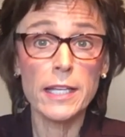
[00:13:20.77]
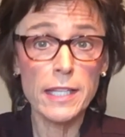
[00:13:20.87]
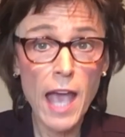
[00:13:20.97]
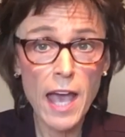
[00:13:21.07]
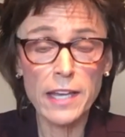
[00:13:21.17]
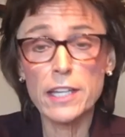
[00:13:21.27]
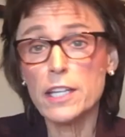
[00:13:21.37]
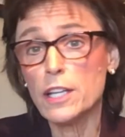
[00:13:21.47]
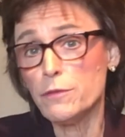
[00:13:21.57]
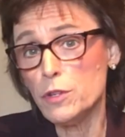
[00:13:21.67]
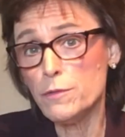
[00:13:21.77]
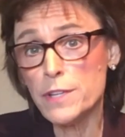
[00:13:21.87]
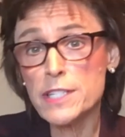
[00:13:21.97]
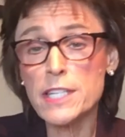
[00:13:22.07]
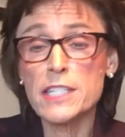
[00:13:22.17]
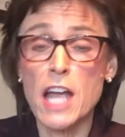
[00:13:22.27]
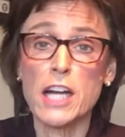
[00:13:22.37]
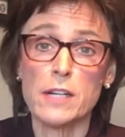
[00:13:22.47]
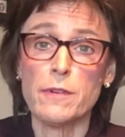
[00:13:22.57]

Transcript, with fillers: Yet, if you visit Dr.